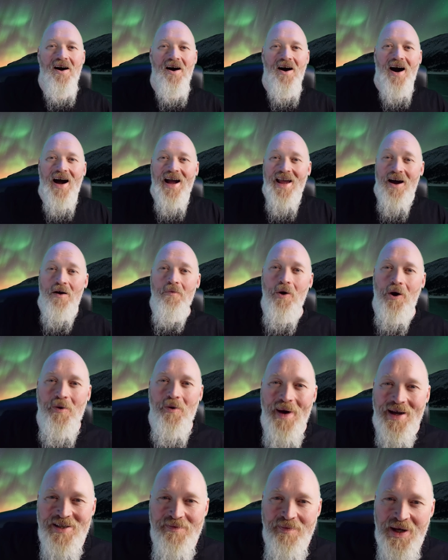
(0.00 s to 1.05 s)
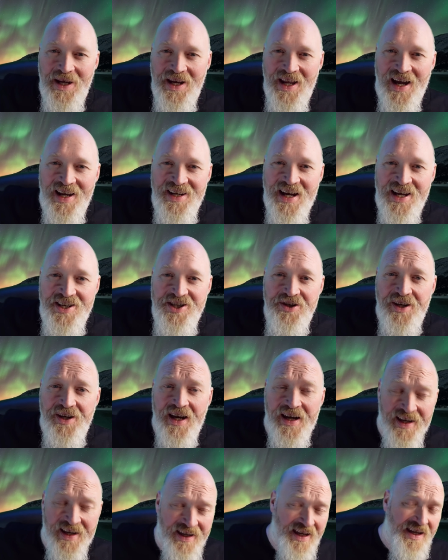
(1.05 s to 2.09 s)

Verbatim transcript: Hi, and welcome back to UK.